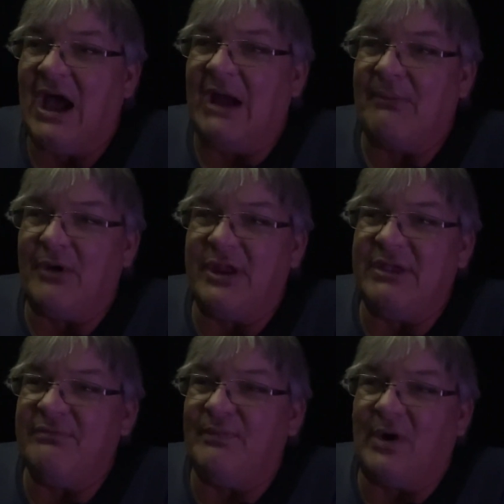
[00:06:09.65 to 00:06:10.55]
I've
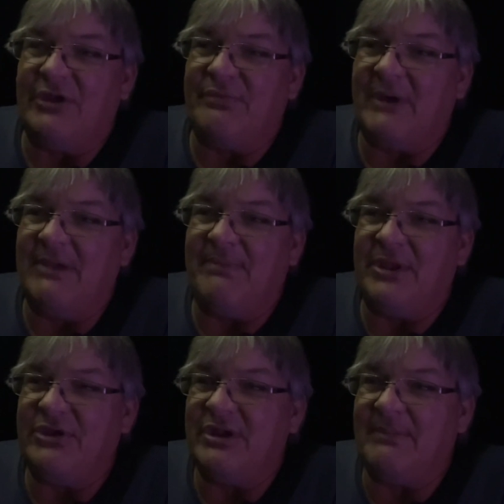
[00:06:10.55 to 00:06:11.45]
already voiced my
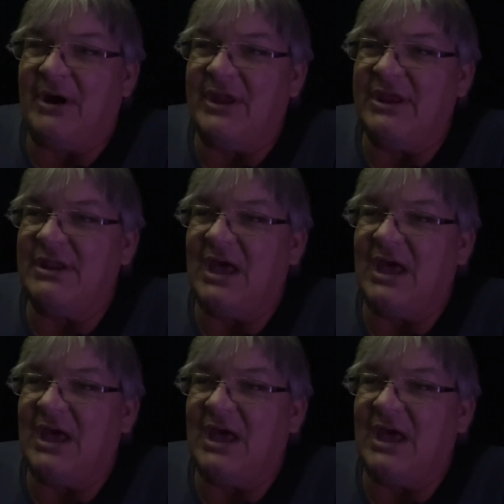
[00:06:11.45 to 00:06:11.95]
opinion about it.